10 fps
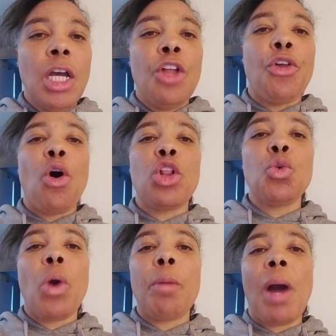The only
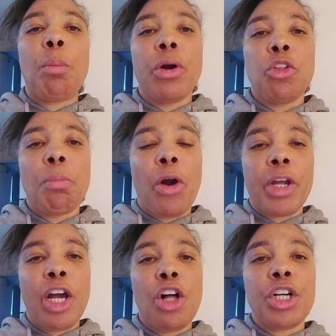way my brother
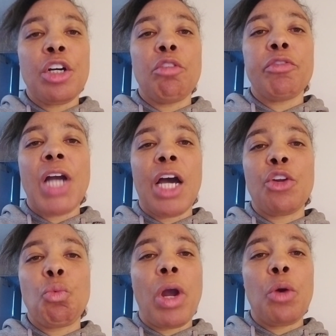Markel could have gotten
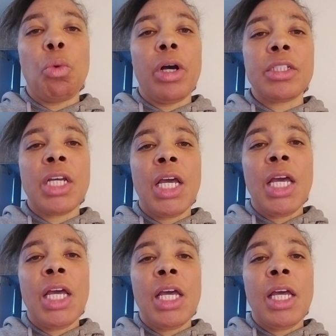away was
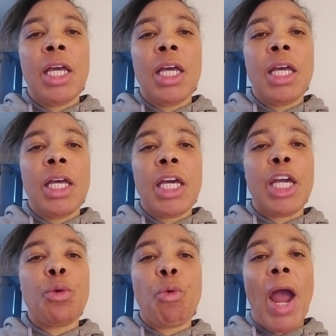
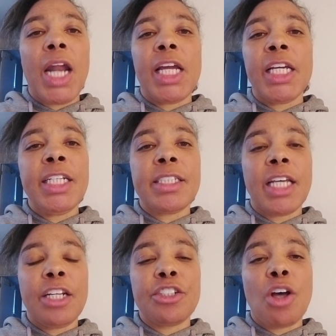he
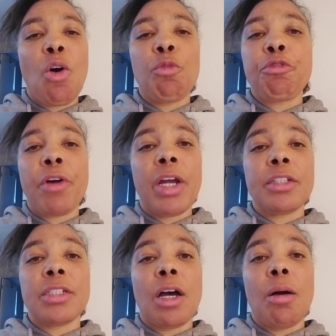set his own
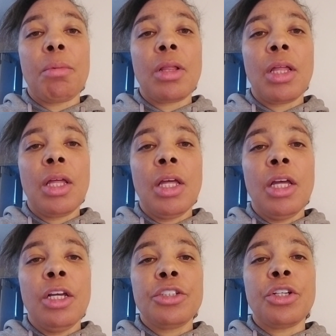friends up
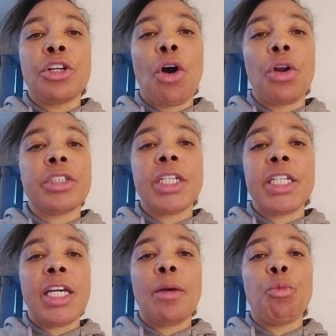to
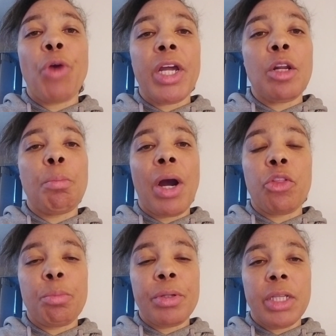get raided by the
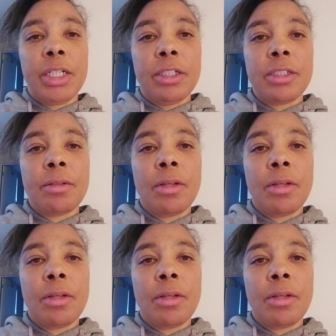police.